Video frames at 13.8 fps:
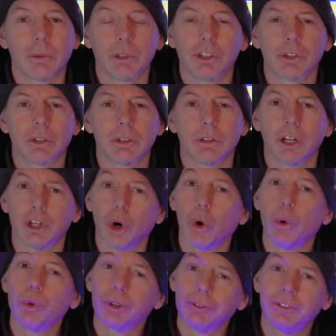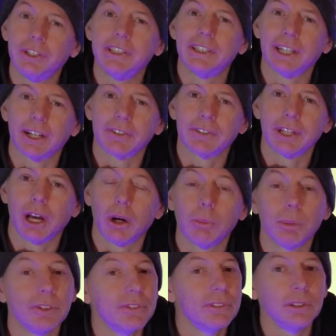which are an older VTX now,
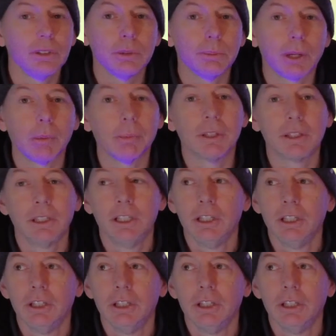but still probably